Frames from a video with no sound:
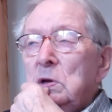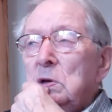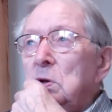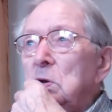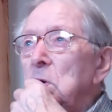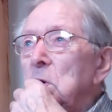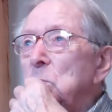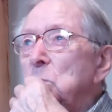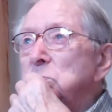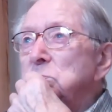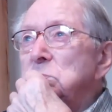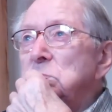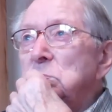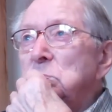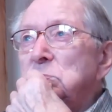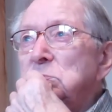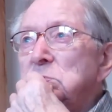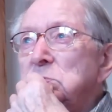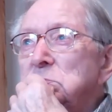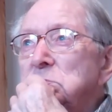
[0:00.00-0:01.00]
No, I was
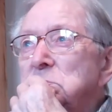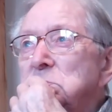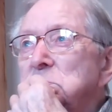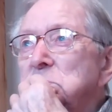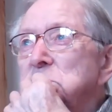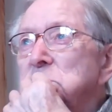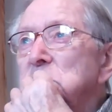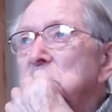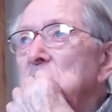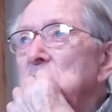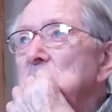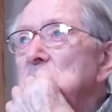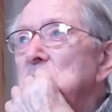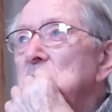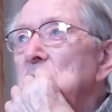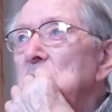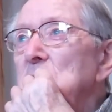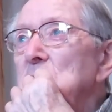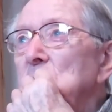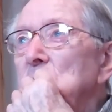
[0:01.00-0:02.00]
trained
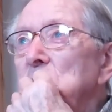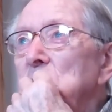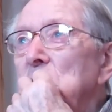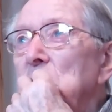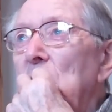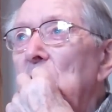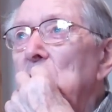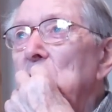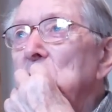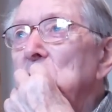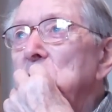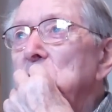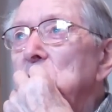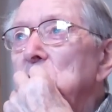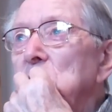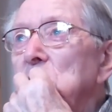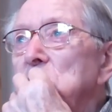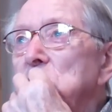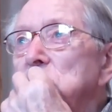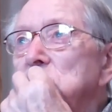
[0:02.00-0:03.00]
then on the Highlander.
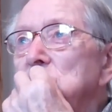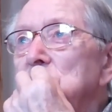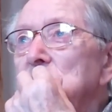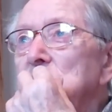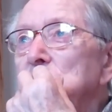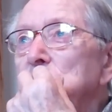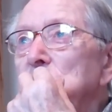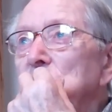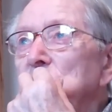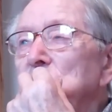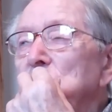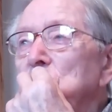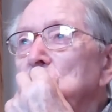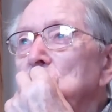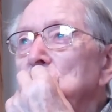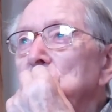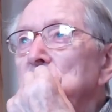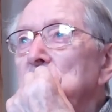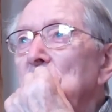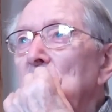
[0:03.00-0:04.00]
I'd trained
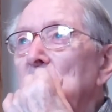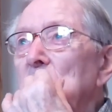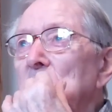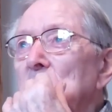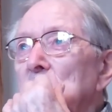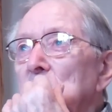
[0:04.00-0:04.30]
before that.